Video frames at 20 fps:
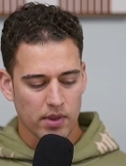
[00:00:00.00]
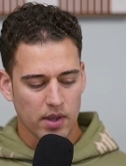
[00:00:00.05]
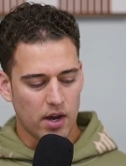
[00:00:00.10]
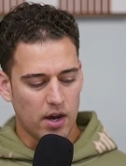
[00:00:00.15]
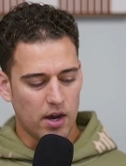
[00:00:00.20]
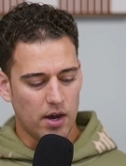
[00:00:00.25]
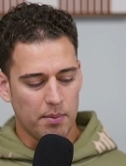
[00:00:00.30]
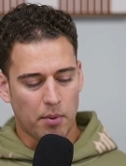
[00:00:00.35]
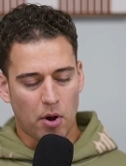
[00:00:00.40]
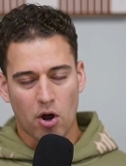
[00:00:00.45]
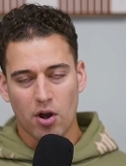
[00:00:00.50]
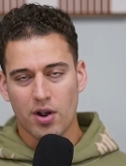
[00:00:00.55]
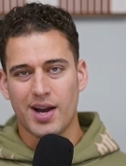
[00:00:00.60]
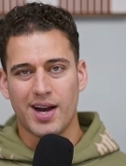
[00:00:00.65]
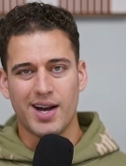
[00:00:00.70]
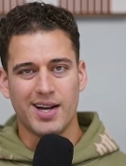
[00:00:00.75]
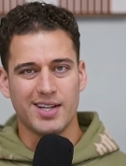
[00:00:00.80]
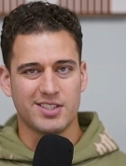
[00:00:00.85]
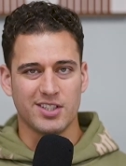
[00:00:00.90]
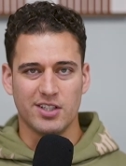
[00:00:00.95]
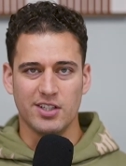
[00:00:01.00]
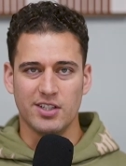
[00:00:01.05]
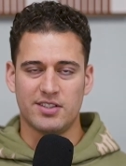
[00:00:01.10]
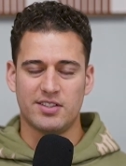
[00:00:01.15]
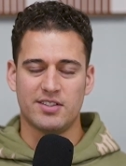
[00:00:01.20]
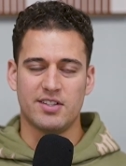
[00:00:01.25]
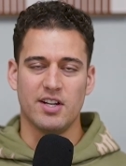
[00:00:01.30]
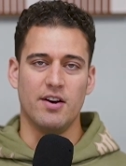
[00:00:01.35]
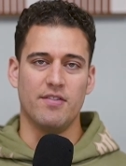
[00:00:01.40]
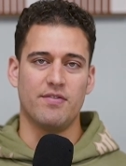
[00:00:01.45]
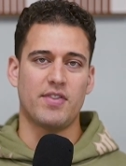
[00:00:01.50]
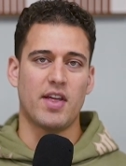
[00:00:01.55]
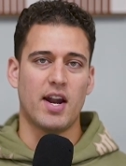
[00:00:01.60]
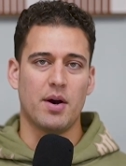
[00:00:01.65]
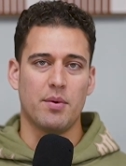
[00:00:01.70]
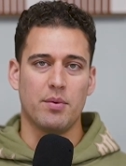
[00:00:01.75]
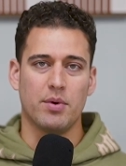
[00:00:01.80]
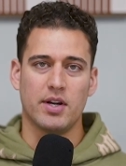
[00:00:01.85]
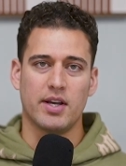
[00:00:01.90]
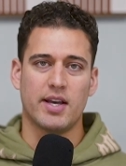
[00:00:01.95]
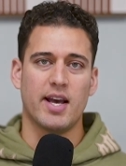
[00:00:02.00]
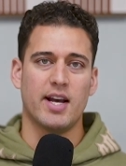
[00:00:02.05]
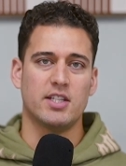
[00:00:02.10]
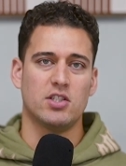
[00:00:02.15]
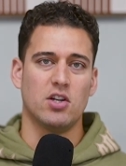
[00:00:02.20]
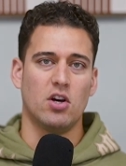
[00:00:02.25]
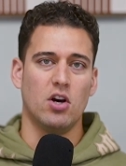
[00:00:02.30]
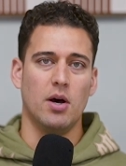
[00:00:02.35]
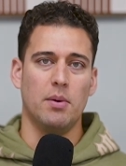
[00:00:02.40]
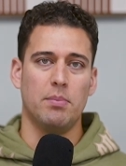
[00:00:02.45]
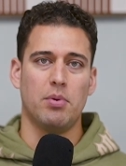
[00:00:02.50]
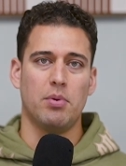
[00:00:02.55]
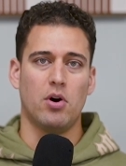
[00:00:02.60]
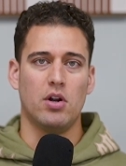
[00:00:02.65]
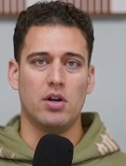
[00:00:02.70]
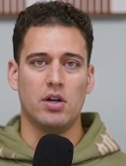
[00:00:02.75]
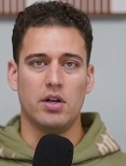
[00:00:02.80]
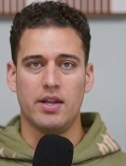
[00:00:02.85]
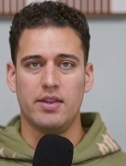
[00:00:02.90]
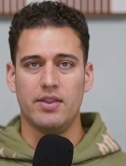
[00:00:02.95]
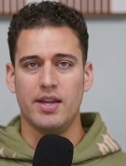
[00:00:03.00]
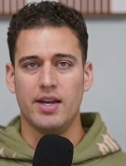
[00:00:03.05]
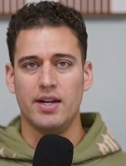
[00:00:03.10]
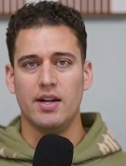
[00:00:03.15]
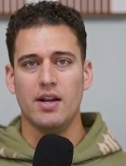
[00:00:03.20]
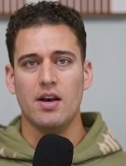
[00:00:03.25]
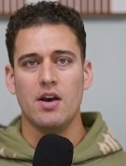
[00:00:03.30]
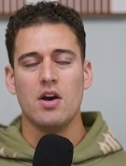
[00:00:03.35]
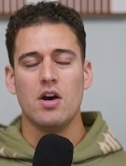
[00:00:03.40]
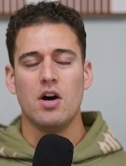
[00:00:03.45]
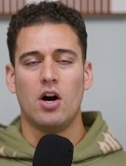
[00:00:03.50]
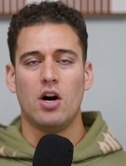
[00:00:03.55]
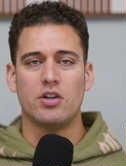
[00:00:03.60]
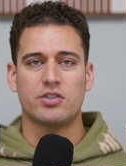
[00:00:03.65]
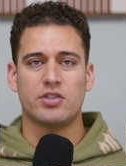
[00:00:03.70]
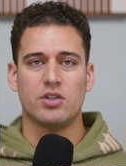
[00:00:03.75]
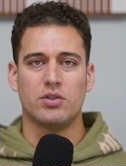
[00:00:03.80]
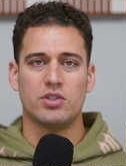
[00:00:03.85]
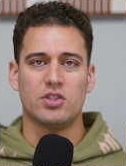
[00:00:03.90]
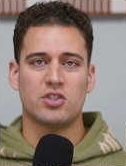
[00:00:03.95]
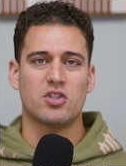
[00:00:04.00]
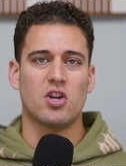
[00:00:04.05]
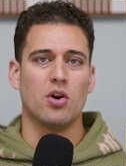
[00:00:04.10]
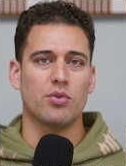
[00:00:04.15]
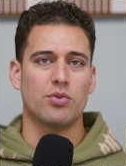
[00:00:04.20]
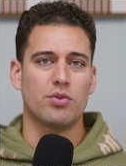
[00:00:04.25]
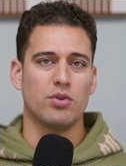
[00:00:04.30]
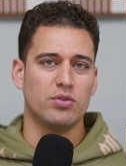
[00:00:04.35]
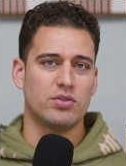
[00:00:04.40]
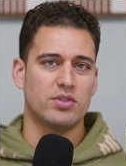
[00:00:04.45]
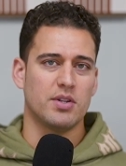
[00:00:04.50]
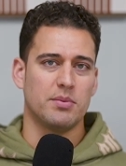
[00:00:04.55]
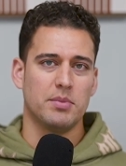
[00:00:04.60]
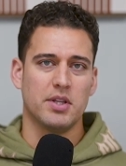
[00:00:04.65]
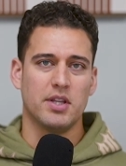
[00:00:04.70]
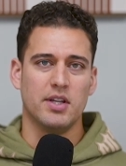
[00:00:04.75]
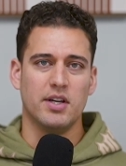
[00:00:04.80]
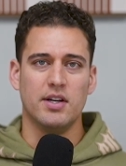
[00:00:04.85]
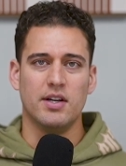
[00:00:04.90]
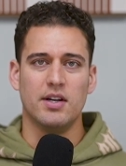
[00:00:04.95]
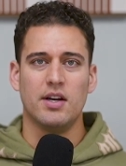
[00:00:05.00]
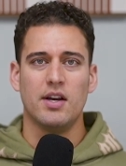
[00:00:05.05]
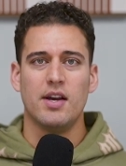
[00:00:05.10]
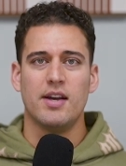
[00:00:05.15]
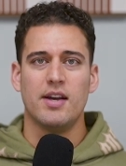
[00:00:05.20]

all kinds of good stuff that I want to catch y'all up on. And then also just go through some of the